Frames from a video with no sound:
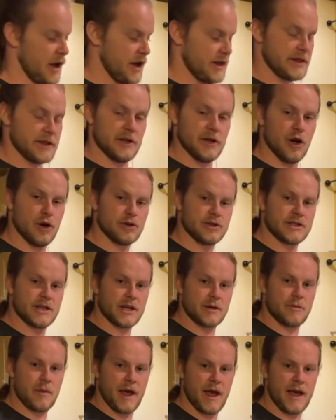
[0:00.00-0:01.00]
The
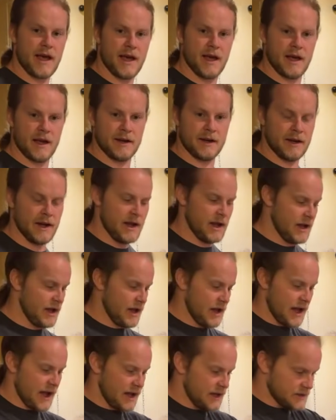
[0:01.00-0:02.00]
no-stick pan
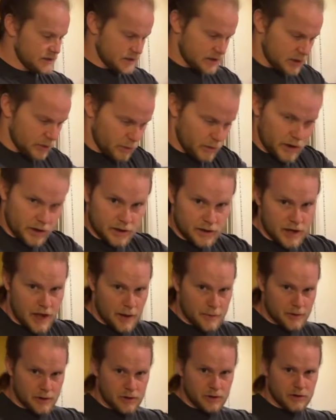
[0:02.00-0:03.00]
has a weird
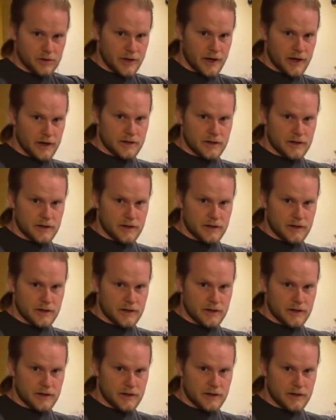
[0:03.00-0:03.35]
chemical layer.